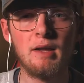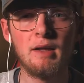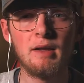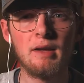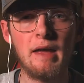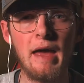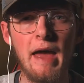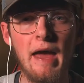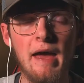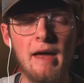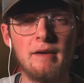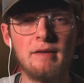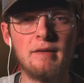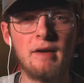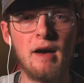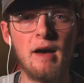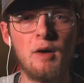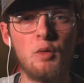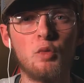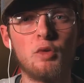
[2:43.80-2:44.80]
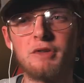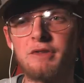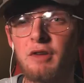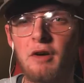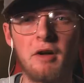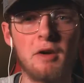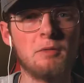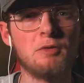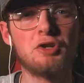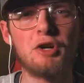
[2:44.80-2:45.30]
and we're still
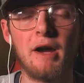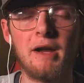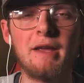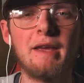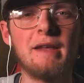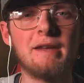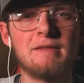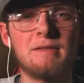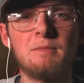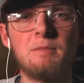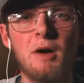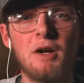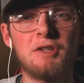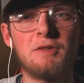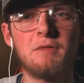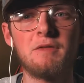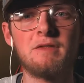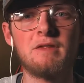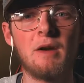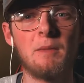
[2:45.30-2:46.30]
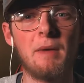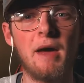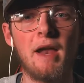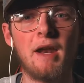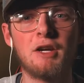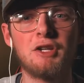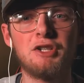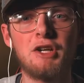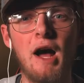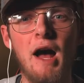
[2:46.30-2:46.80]
gonna try and get as much of a
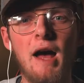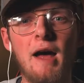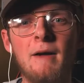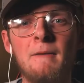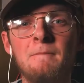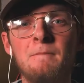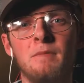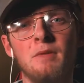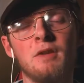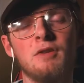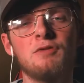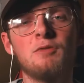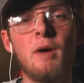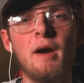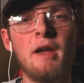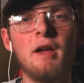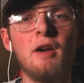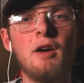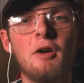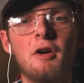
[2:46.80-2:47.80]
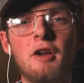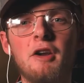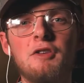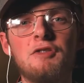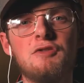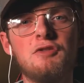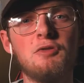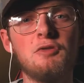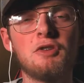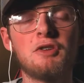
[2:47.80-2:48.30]
cinematic shot. So right here, I'm gonna
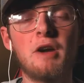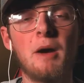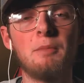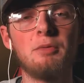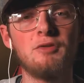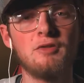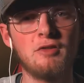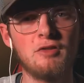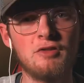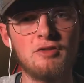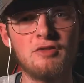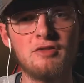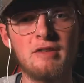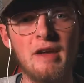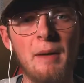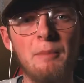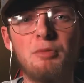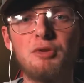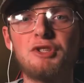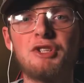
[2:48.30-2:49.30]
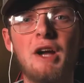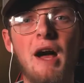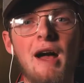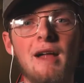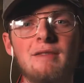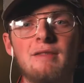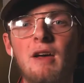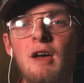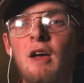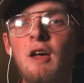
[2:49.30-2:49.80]
shoot a couple sample
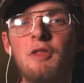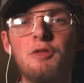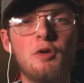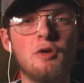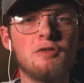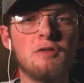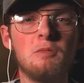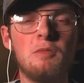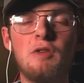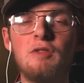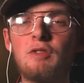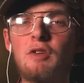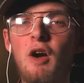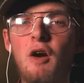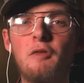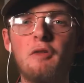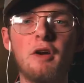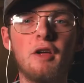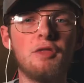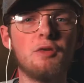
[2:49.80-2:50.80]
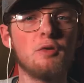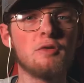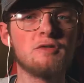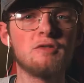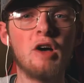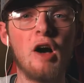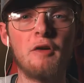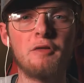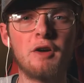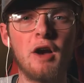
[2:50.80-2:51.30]
shots, throw some music over it, throw a
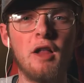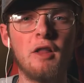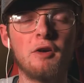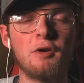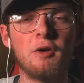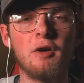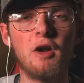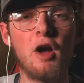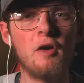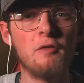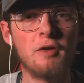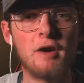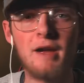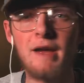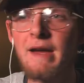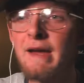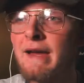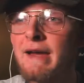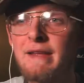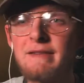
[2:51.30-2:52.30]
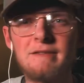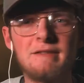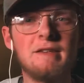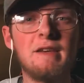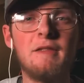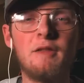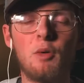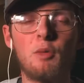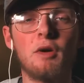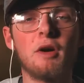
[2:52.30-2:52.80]
soft color grade over it, and
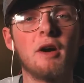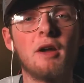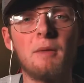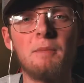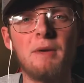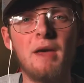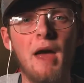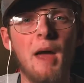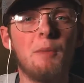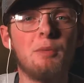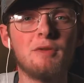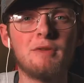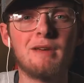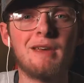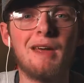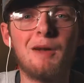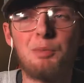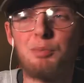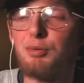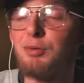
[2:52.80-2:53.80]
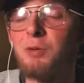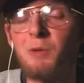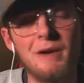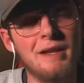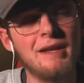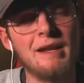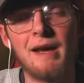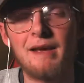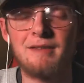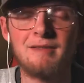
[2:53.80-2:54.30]
see that we're gonna be able to get a
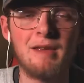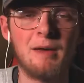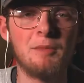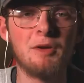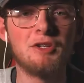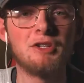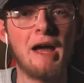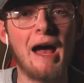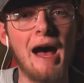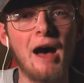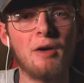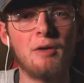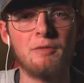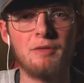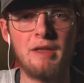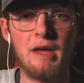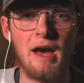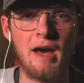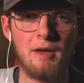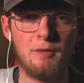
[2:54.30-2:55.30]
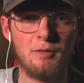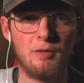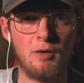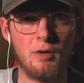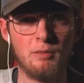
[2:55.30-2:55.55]
pretty nice image out of the iPhone.